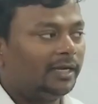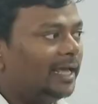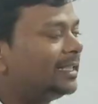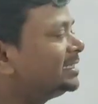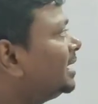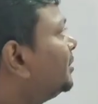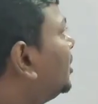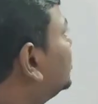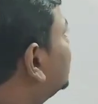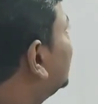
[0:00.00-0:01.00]
tells
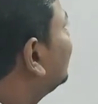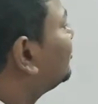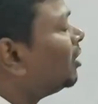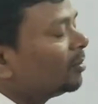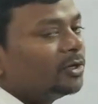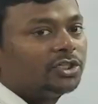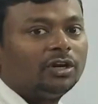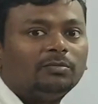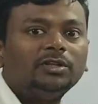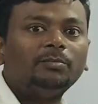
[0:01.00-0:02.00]
about the
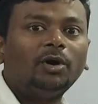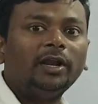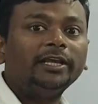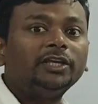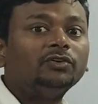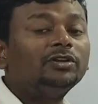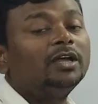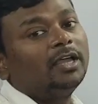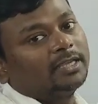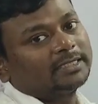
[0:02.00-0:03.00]
formation of the molecule
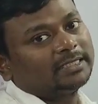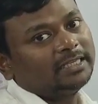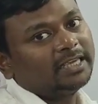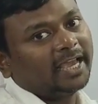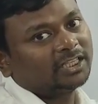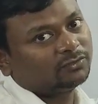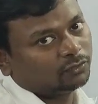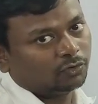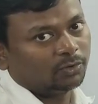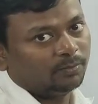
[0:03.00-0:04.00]

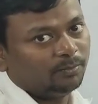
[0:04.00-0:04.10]
CH4